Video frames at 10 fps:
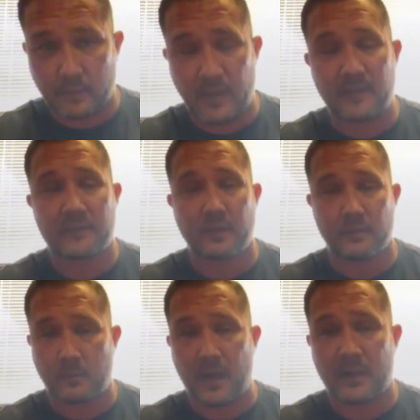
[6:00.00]
based on
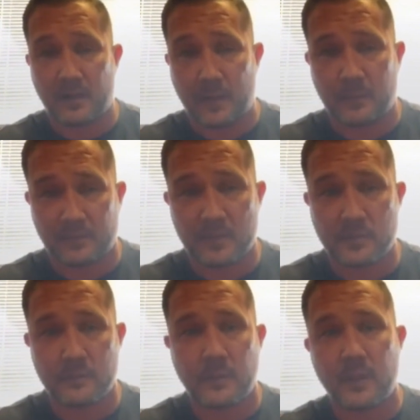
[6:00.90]
body
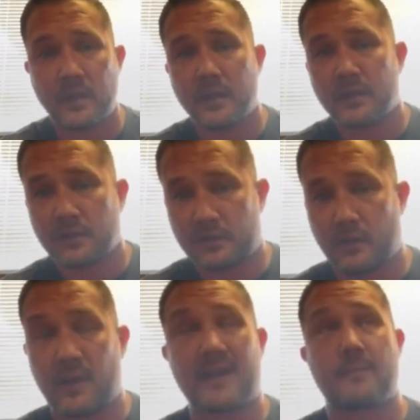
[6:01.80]
composition. So
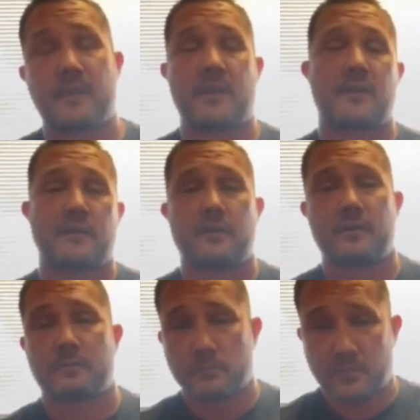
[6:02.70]
like a bigger
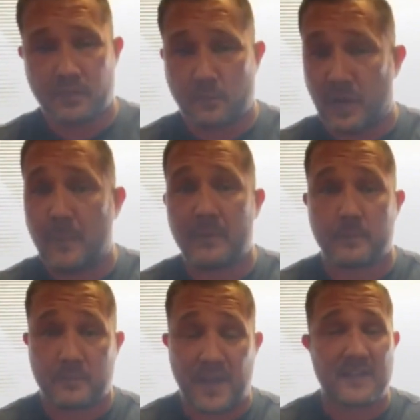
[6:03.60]
dude can probably
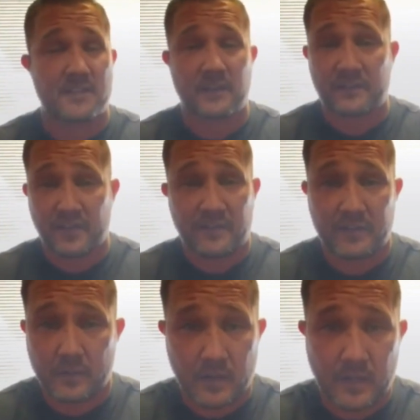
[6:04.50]
digest
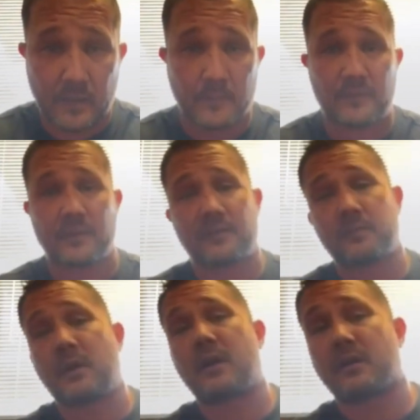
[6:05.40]
grams, a
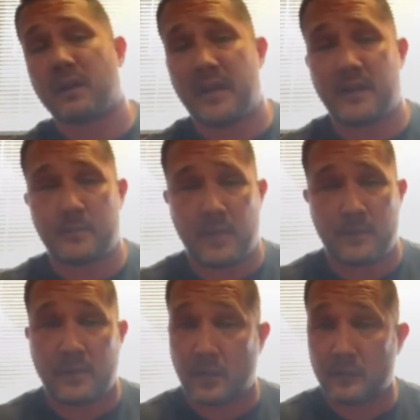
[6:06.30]
smaller lady may be
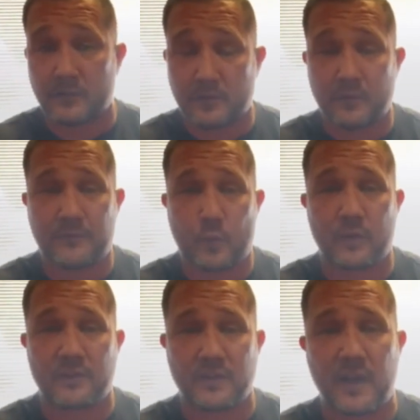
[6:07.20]
closer to the 40
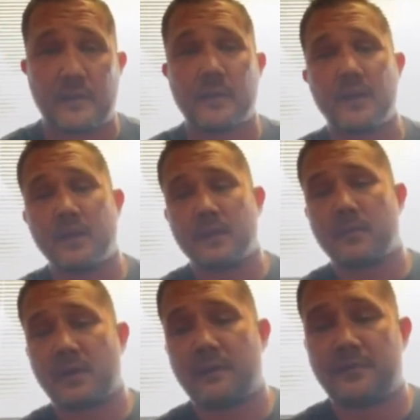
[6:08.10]
side.
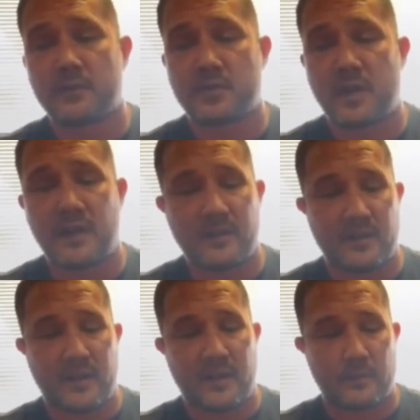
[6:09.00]
But if you're trying to
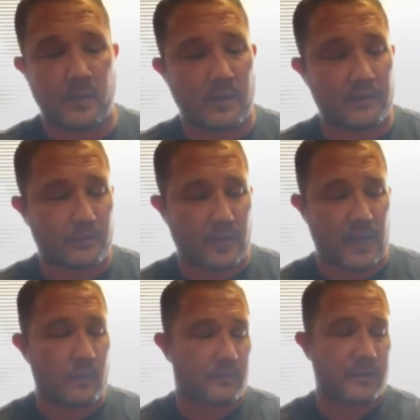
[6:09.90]
gain muscle, I
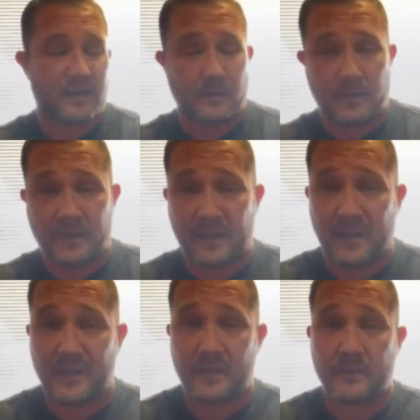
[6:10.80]
would recommend
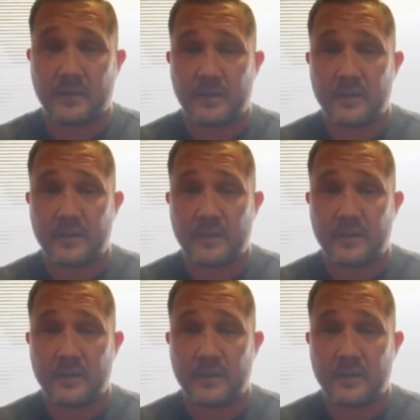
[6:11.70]
eating